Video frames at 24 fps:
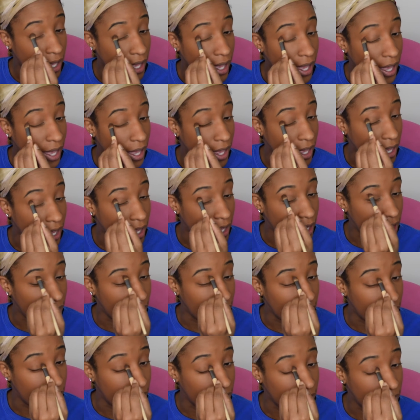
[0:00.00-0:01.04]

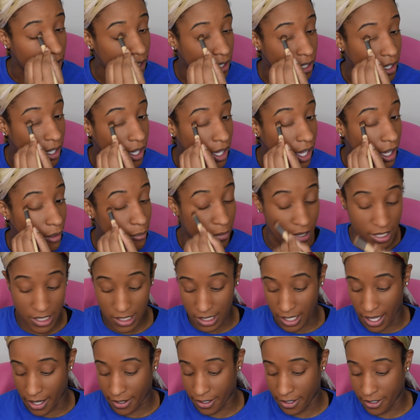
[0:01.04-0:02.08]
And I've been a
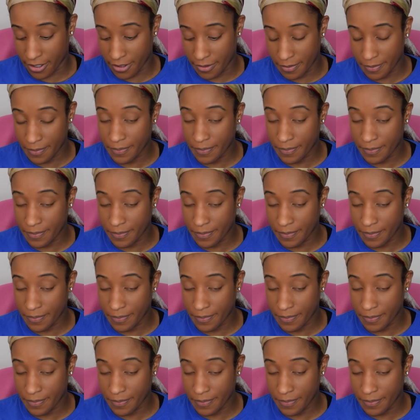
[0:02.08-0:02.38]
slacker.